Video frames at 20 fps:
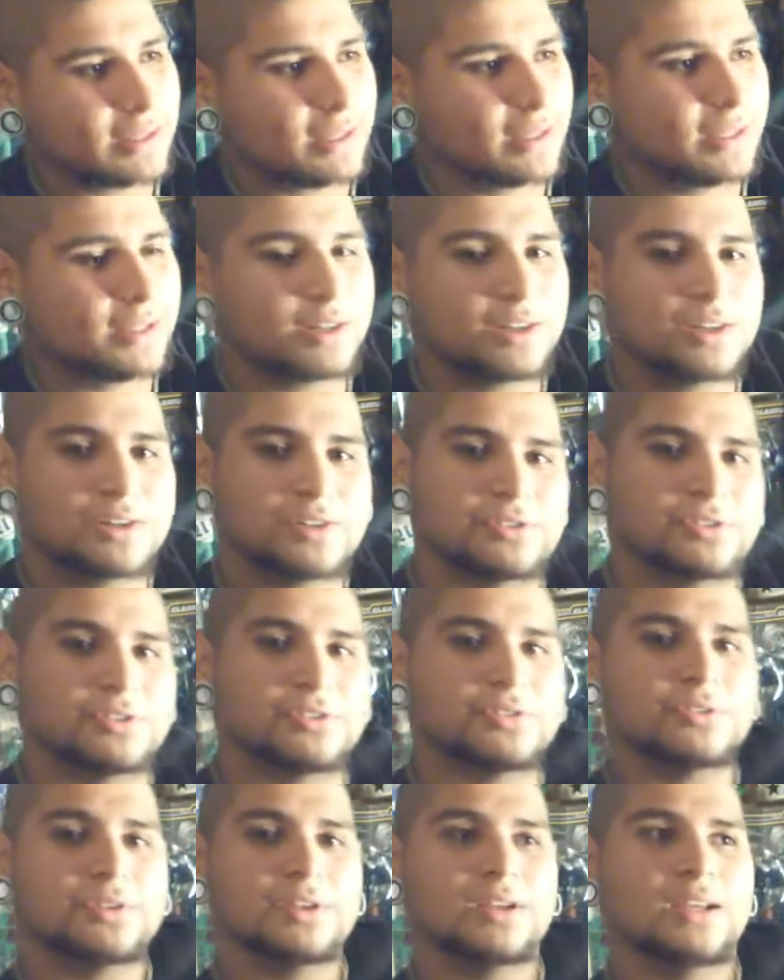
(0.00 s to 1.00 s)
10 years
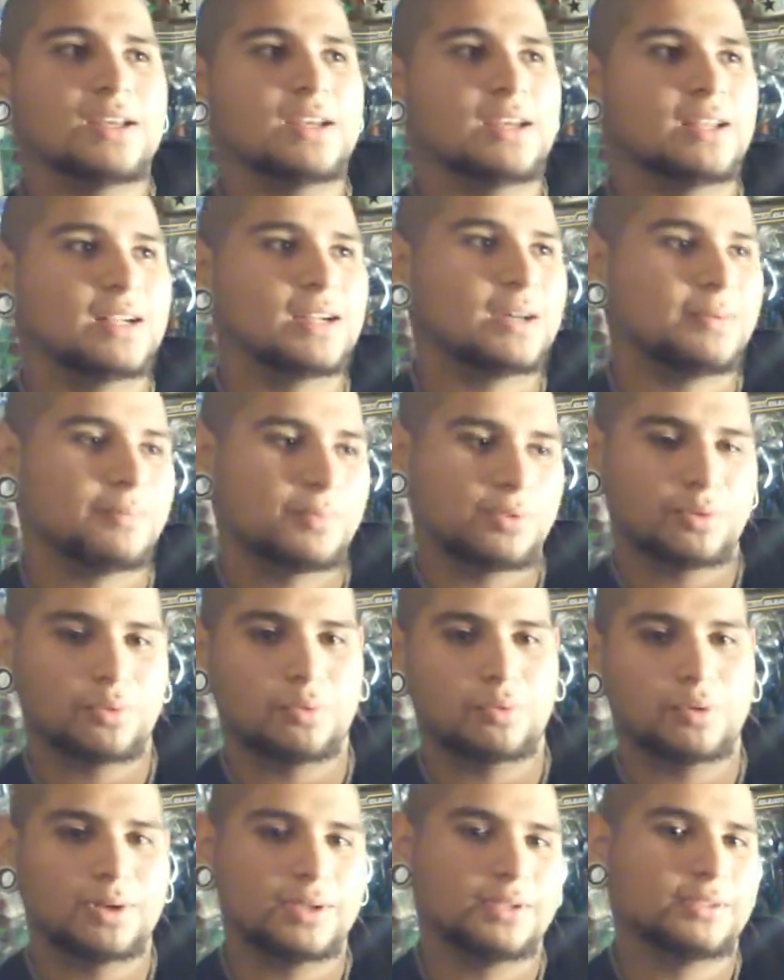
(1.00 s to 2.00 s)
old, and I'm
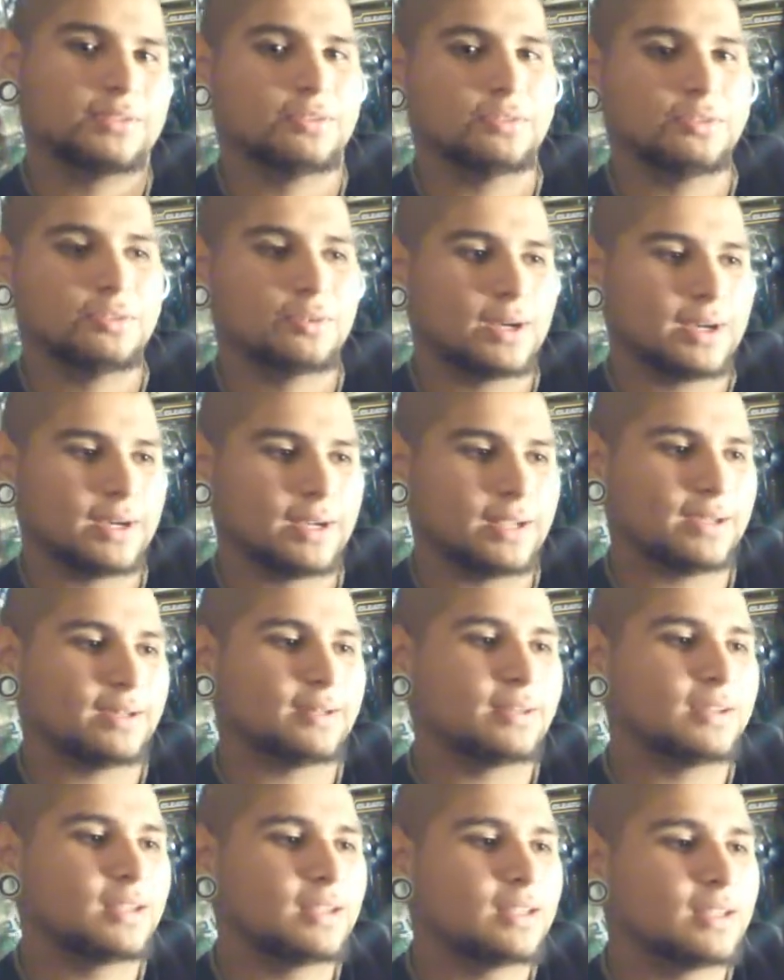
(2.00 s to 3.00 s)
22 right
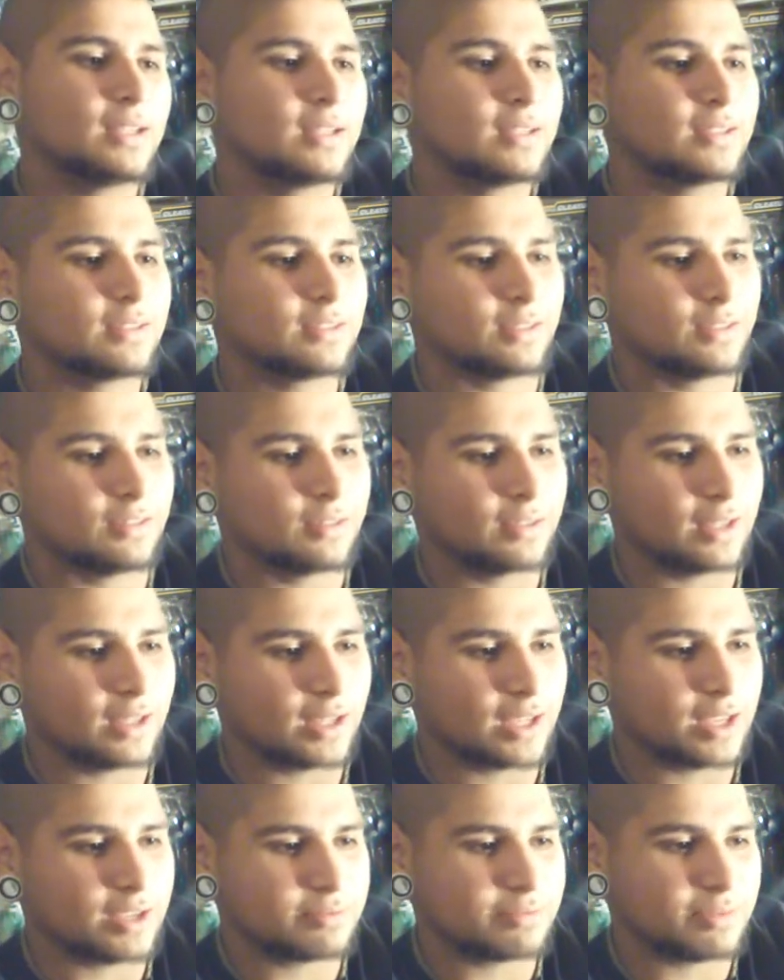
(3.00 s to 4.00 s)
now, so
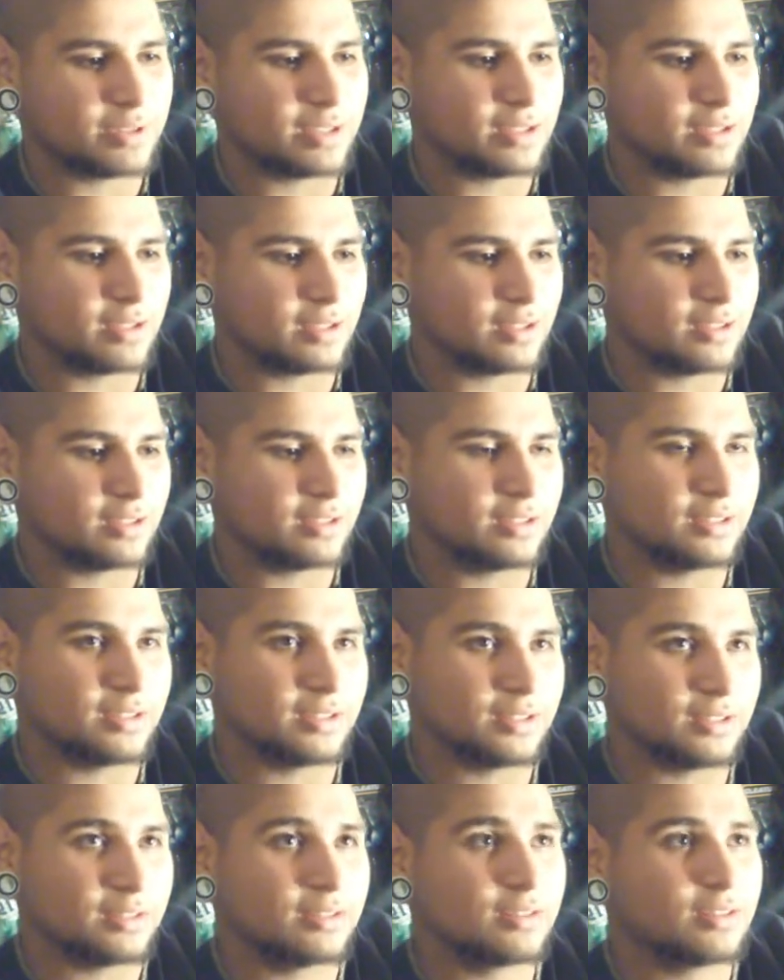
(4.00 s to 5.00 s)
that gives me a
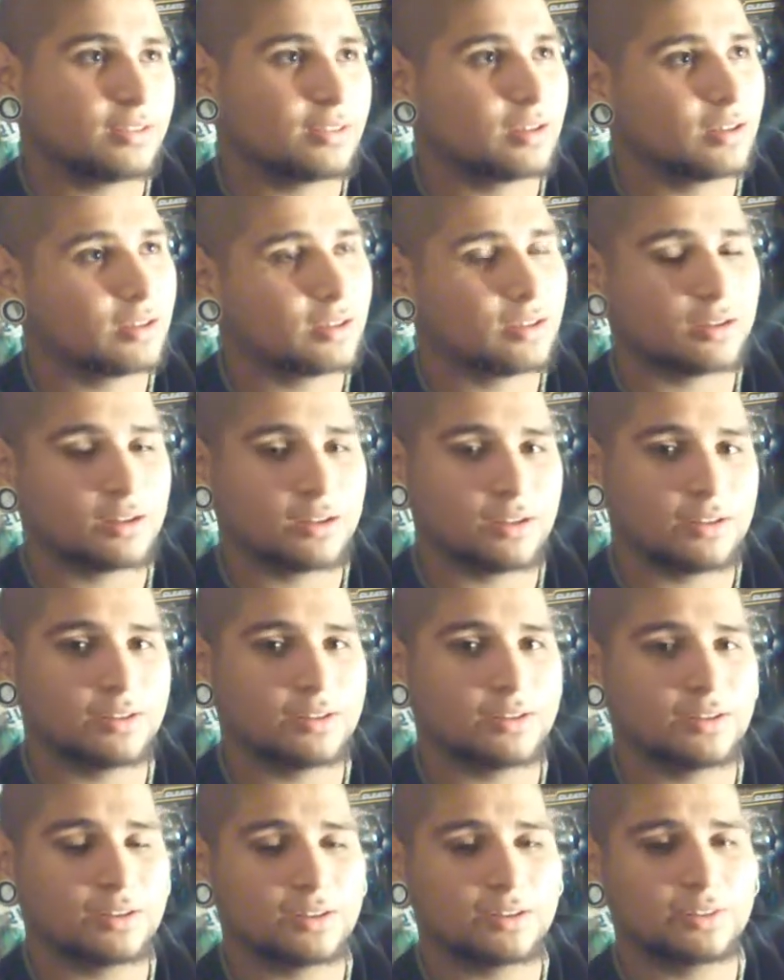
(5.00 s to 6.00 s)
good
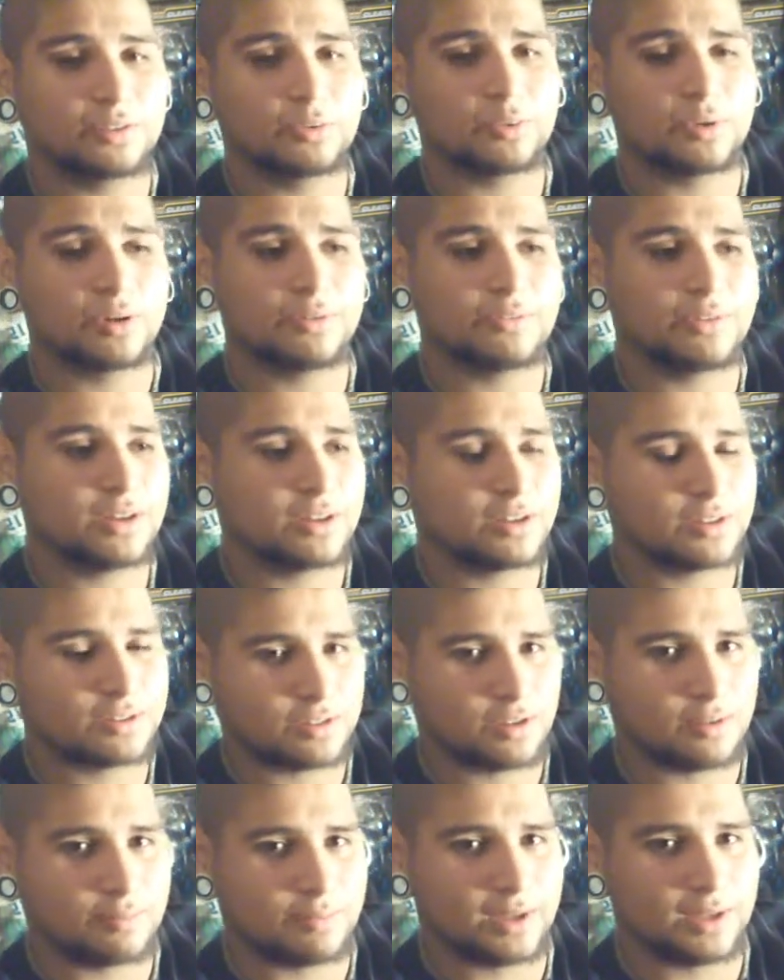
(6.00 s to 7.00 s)
12 years
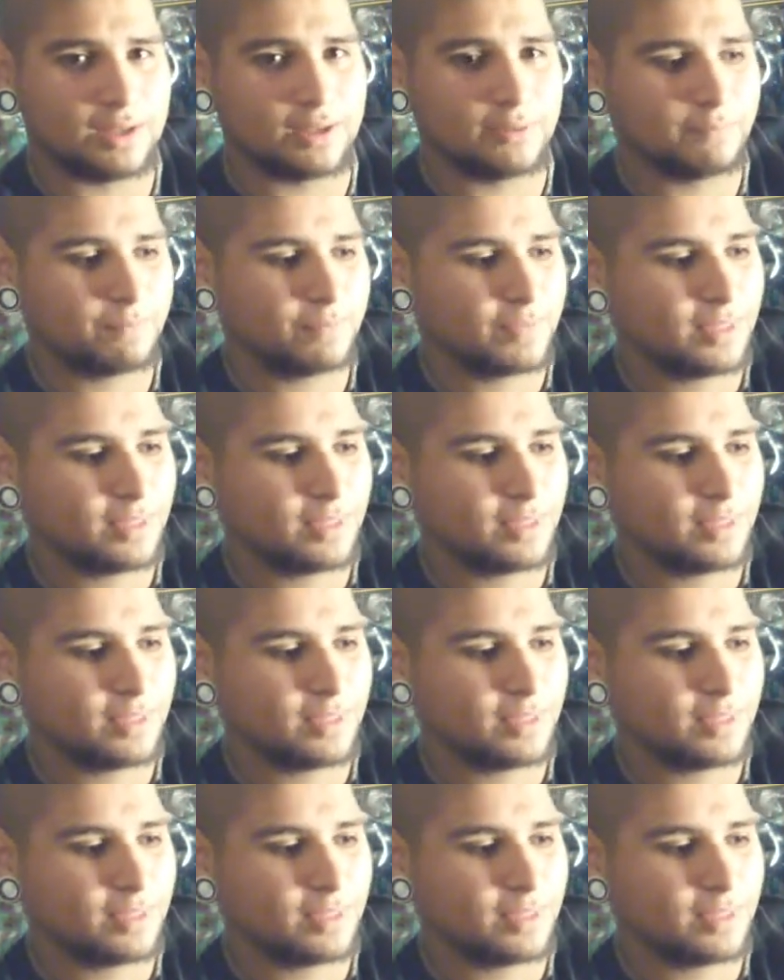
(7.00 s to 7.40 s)
on me.